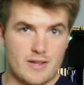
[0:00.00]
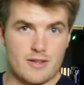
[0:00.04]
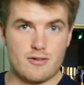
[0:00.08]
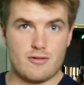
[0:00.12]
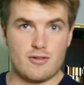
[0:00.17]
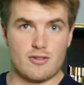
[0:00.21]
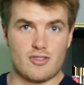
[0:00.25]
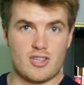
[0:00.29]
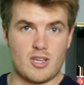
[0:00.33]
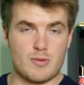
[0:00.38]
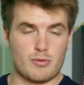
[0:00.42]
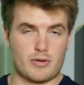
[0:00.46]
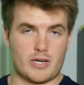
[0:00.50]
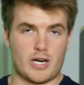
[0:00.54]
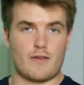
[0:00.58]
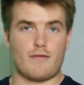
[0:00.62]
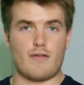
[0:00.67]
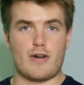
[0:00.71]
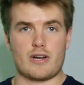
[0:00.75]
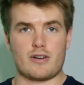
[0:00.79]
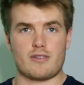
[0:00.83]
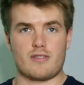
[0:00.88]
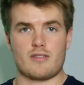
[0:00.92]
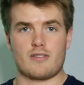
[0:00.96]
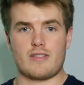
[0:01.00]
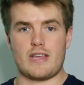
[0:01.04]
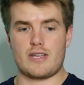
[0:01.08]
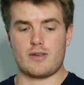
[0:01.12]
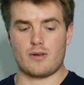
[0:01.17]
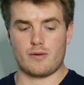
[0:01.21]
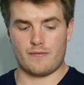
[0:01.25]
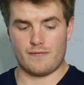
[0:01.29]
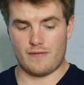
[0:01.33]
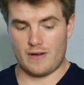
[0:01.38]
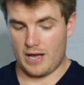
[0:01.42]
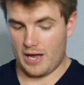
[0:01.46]
These are the cheaper kind of fragrances that you
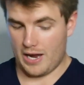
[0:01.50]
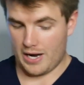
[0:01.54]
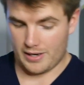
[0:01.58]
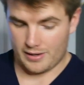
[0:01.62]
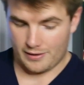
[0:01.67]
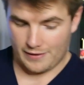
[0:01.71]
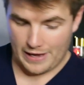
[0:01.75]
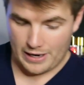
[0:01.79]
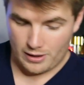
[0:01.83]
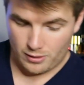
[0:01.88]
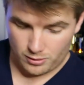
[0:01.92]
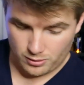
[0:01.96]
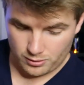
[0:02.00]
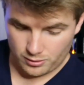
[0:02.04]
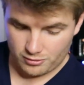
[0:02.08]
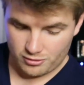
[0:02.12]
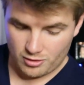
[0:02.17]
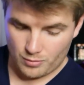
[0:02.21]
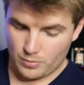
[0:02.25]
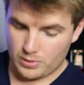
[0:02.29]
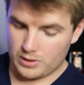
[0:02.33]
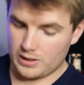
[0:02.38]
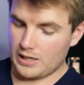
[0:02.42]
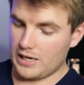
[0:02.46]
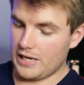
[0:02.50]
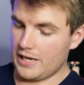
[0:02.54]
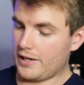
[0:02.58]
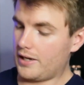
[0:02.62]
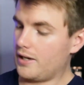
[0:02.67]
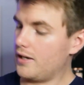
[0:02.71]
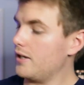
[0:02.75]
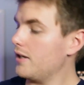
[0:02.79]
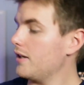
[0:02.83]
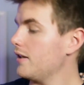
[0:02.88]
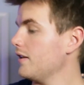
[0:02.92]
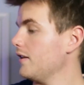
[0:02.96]
can find that are somewhat
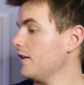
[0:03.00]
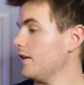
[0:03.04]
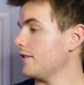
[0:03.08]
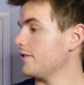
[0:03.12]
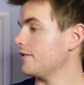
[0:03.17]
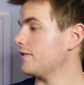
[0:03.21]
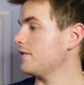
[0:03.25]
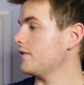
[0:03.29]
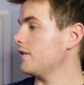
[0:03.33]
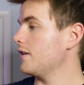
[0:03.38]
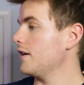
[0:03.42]
like this.